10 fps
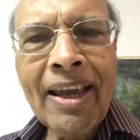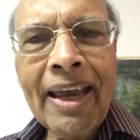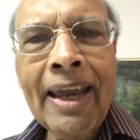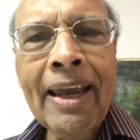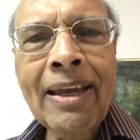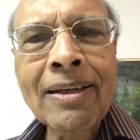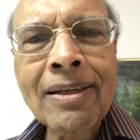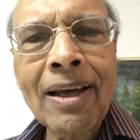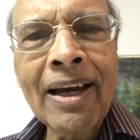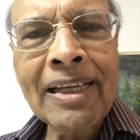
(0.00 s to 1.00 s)
And
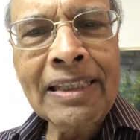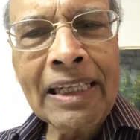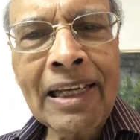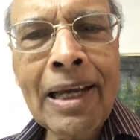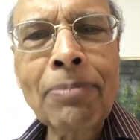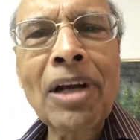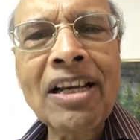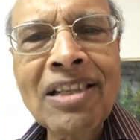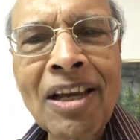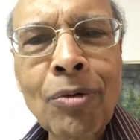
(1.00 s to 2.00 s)
I really kept
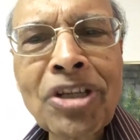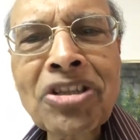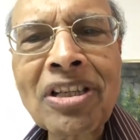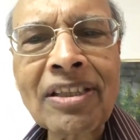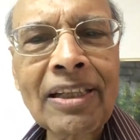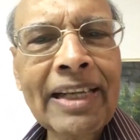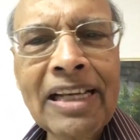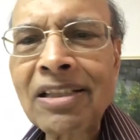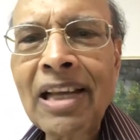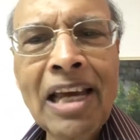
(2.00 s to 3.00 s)
asking questions. And
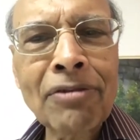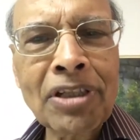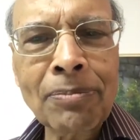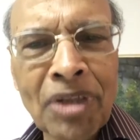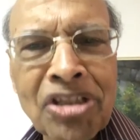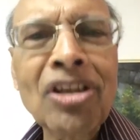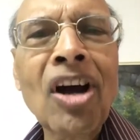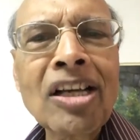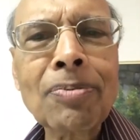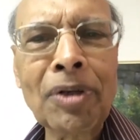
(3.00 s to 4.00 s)
next day I was at Mercy
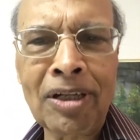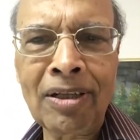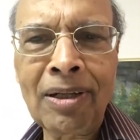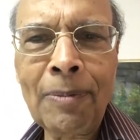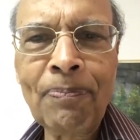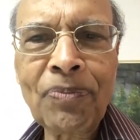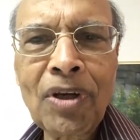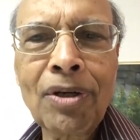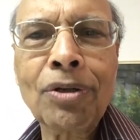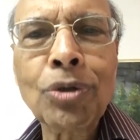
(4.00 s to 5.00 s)
Hospital
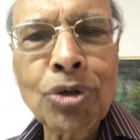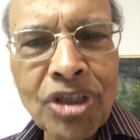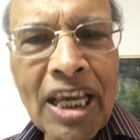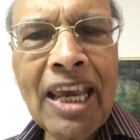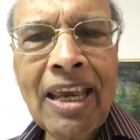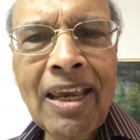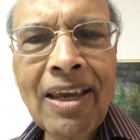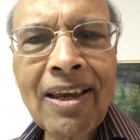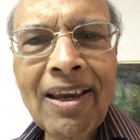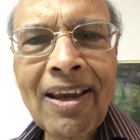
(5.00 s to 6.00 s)
to see
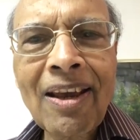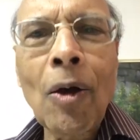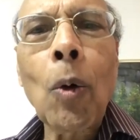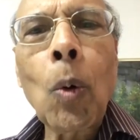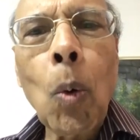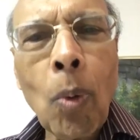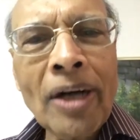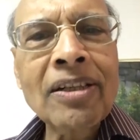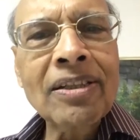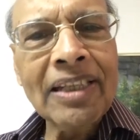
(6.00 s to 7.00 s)
what
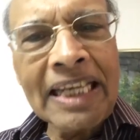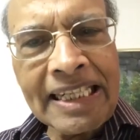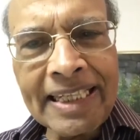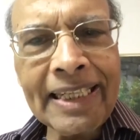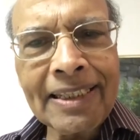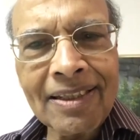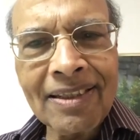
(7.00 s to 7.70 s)
he did